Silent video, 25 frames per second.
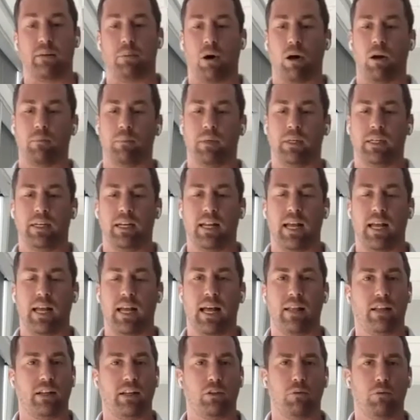department,
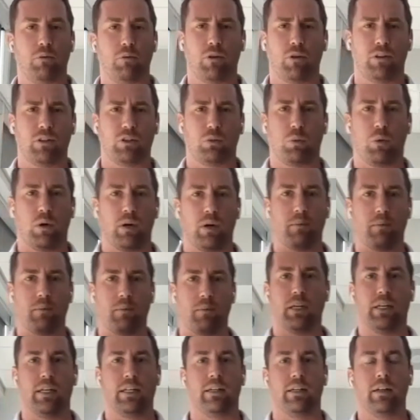and they do more than 20
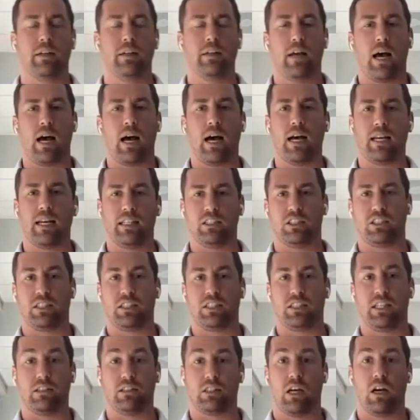million uh, in
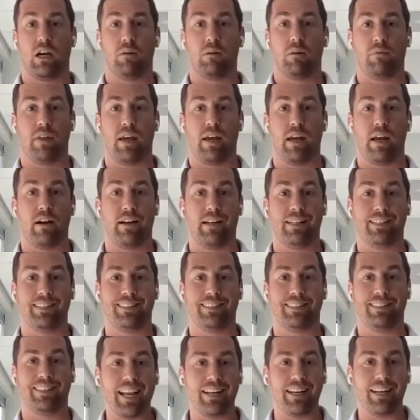sales up there in
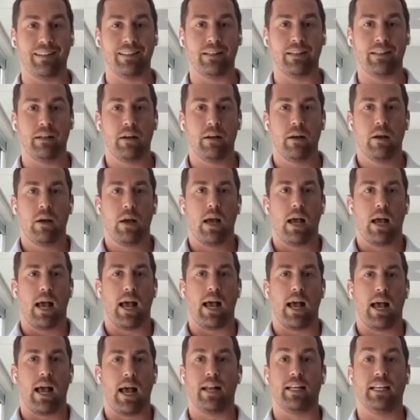Dayton.
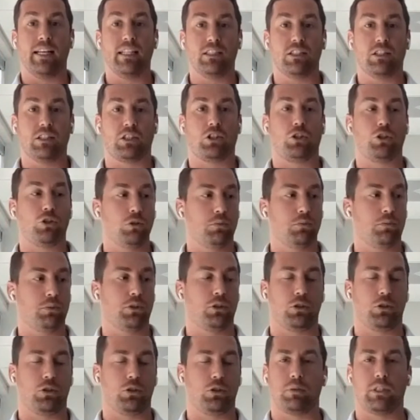And he's super,
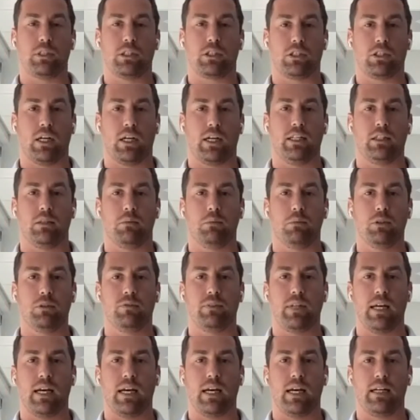super excited to move
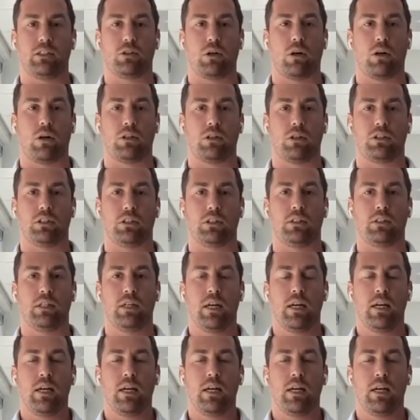down to Charleston,
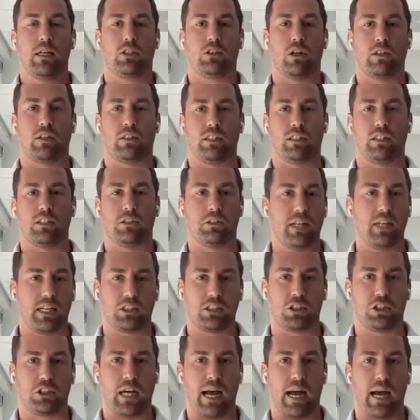start this
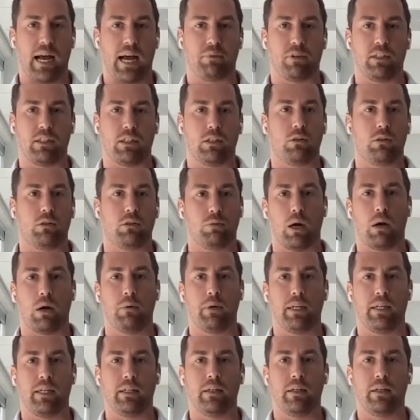next chapter and
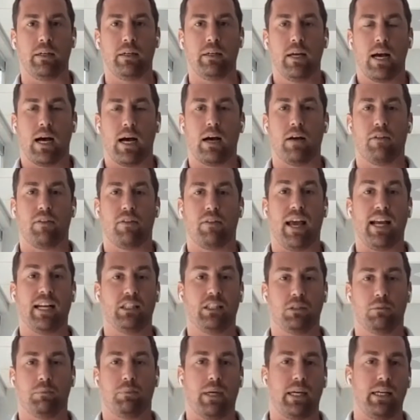growing uh, the
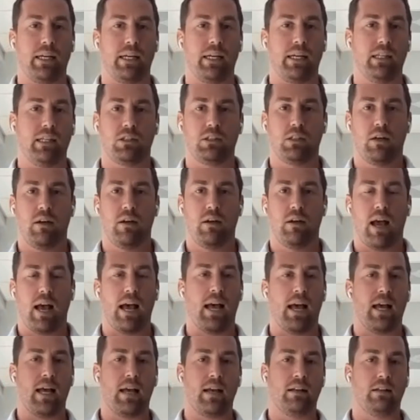agent base
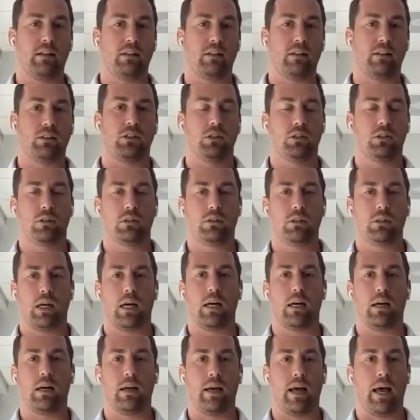and uh,
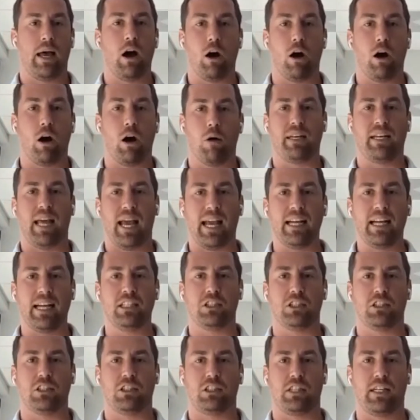helping
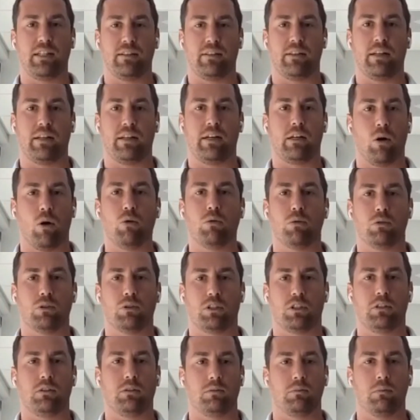agents hit their
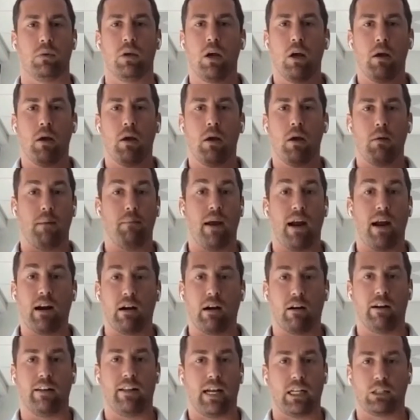goals. And
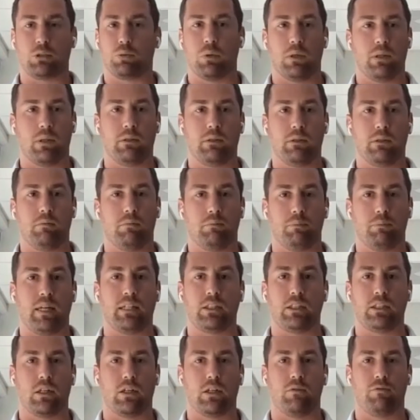primarily, that's what
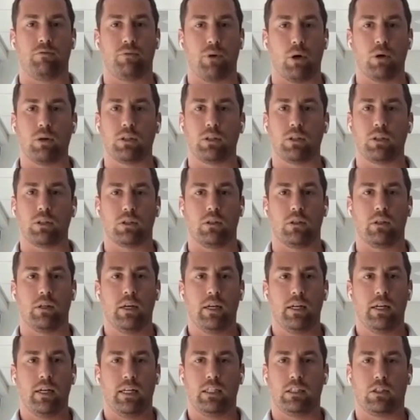Ben's going to focus on.
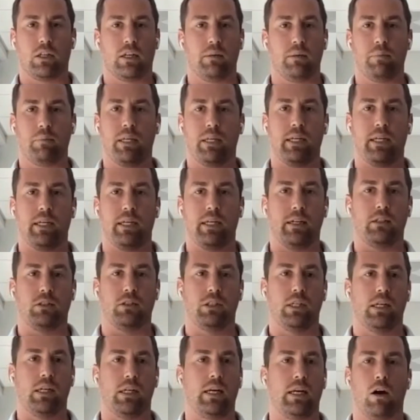He's going to be here
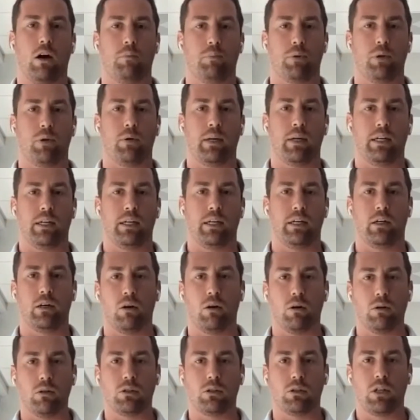to help you hit your
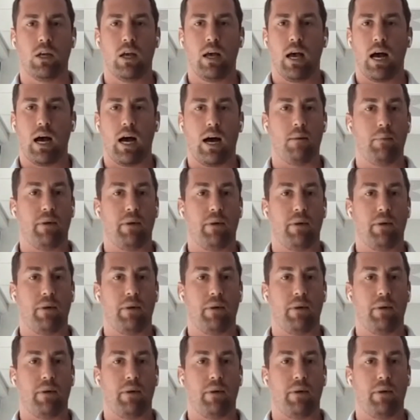goals um,